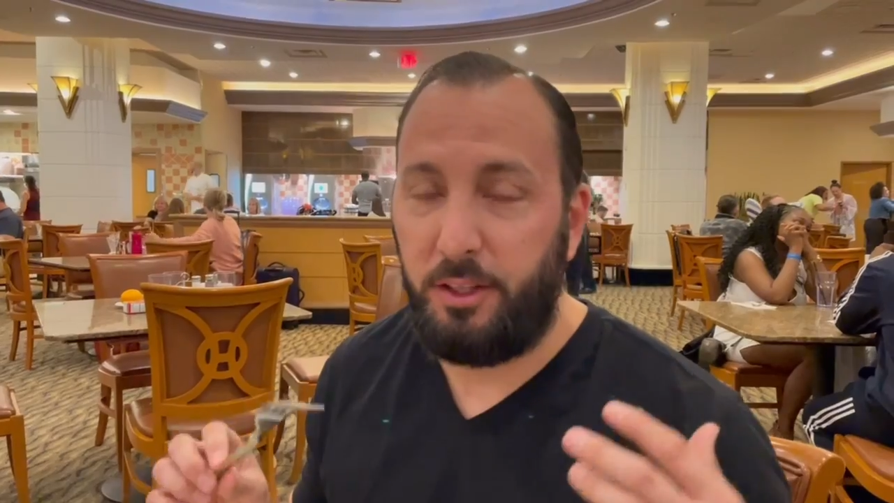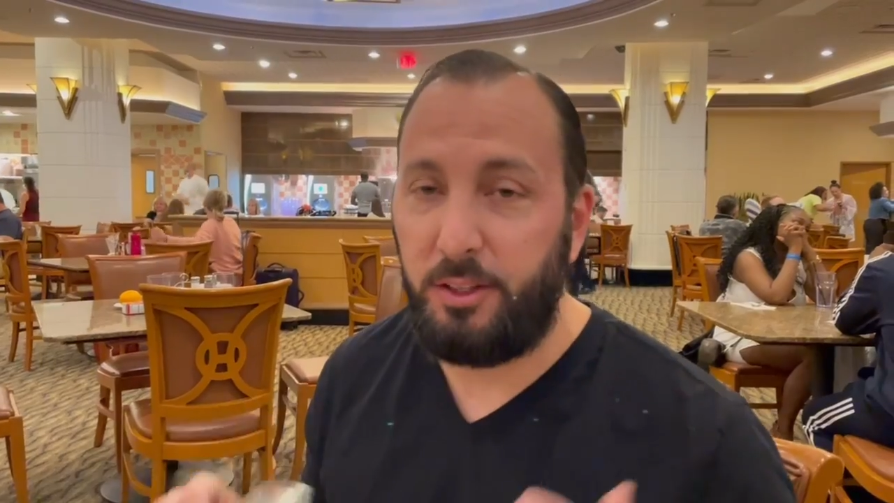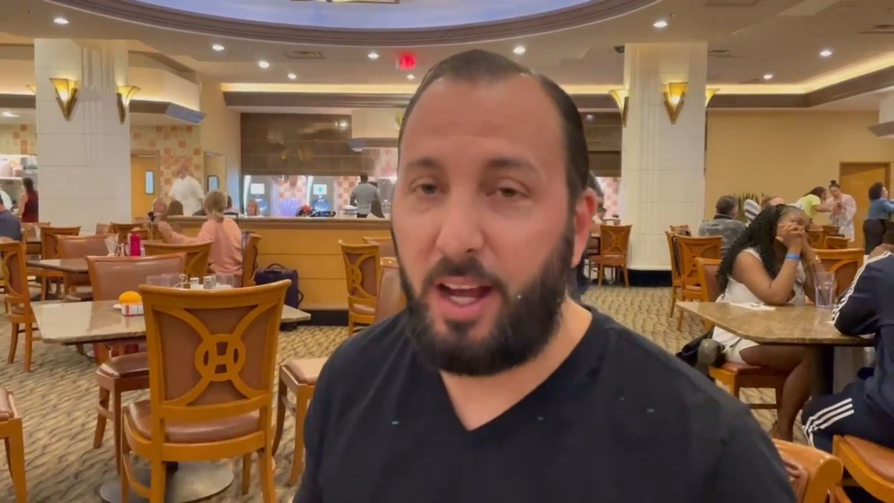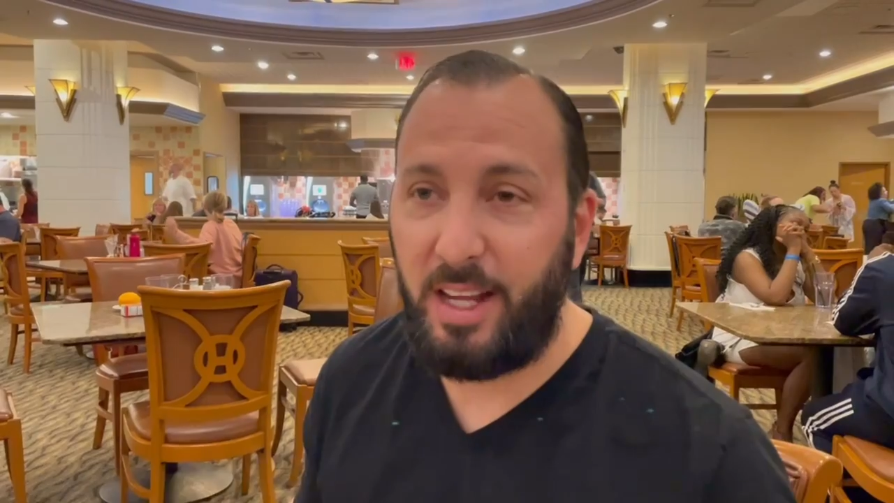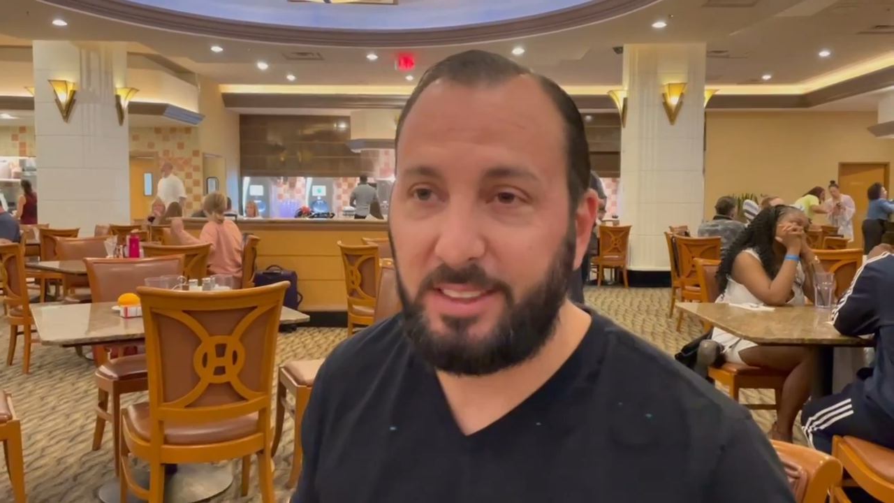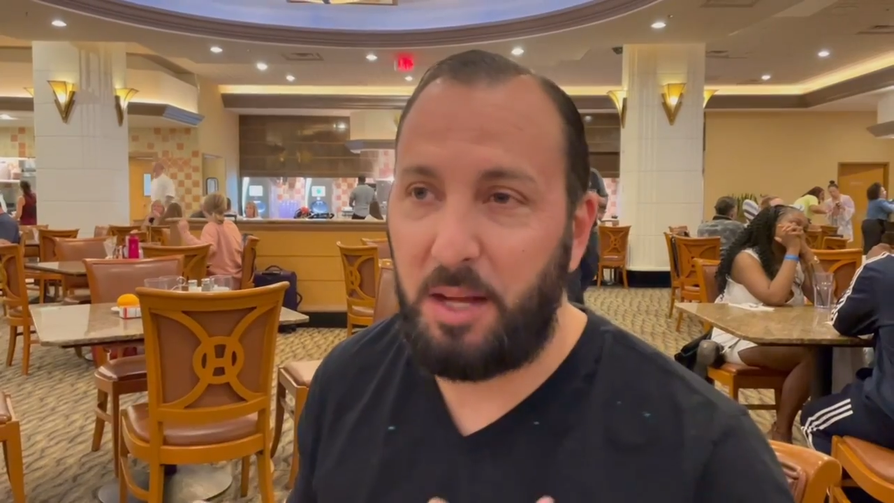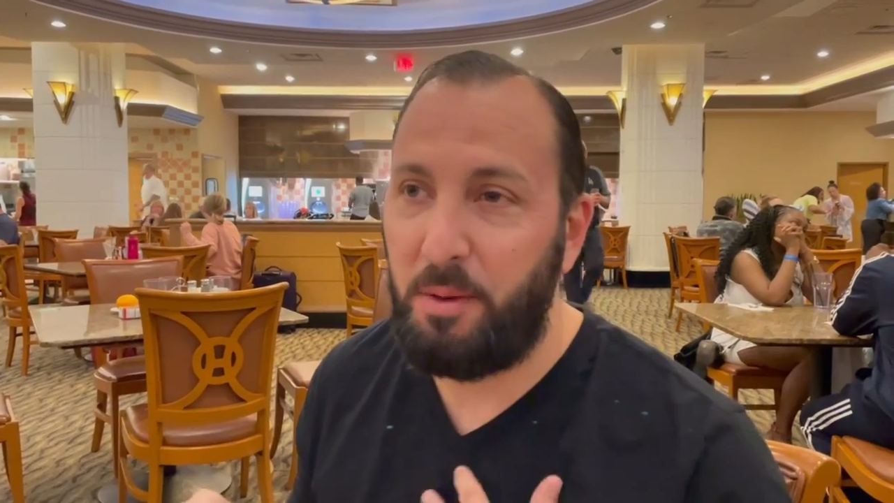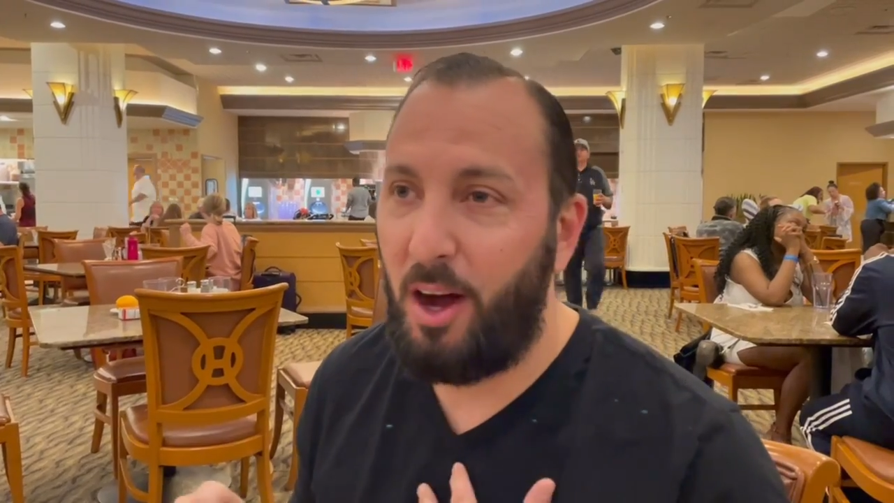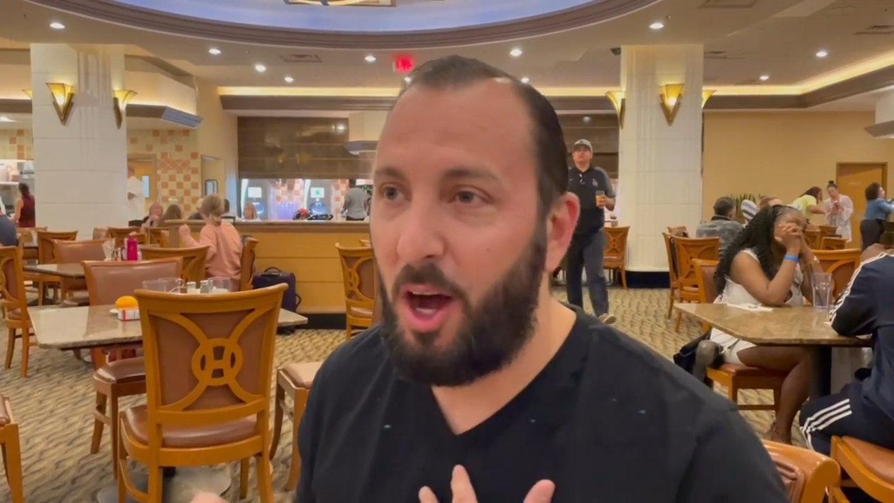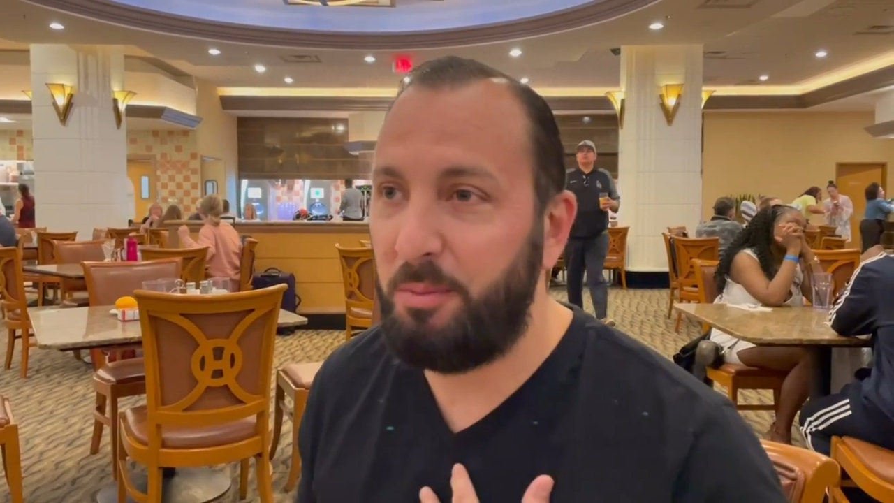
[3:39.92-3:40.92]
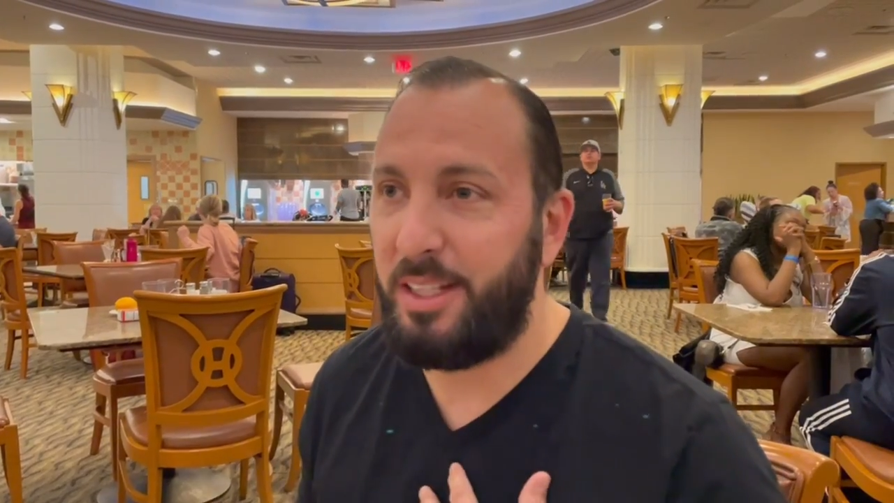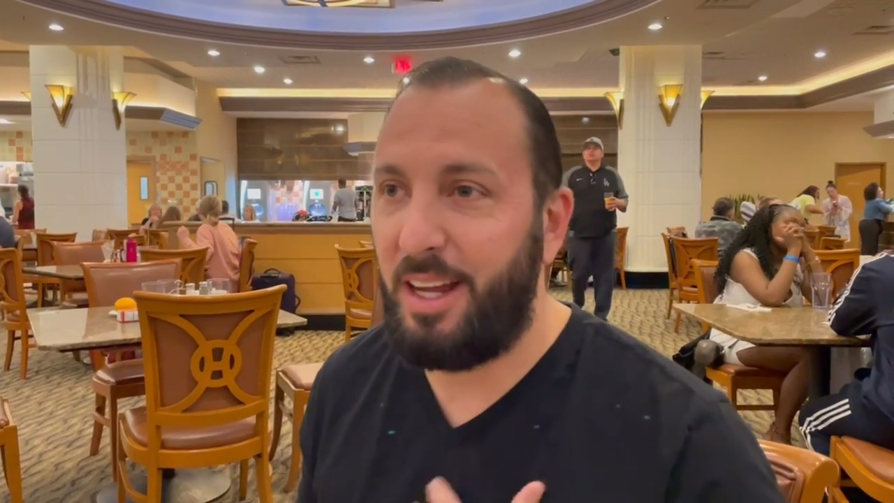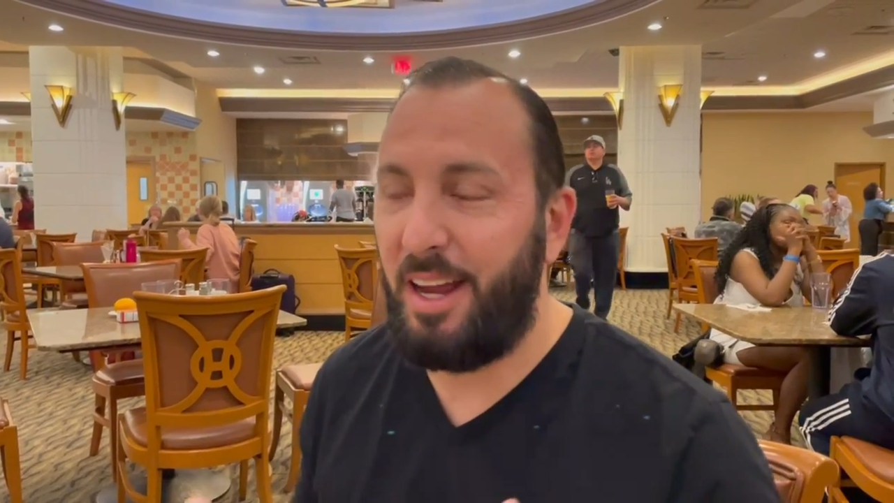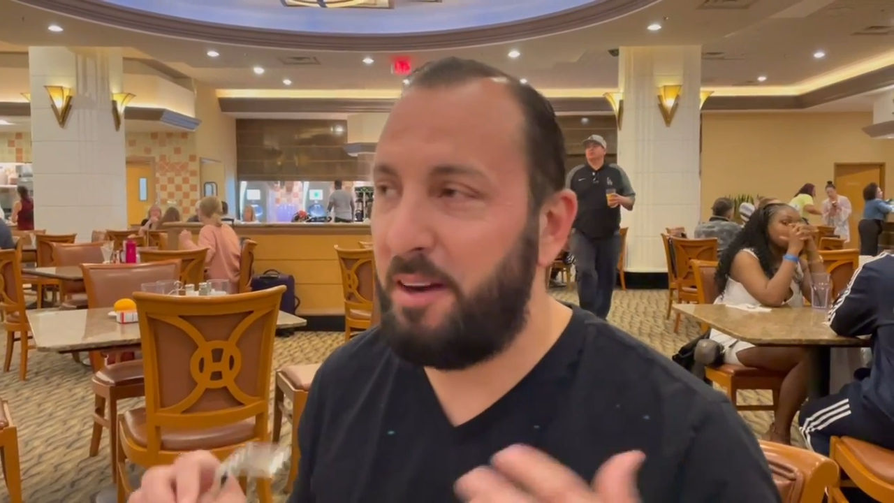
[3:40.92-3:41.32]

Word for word: You guys, I'm an omelet guy.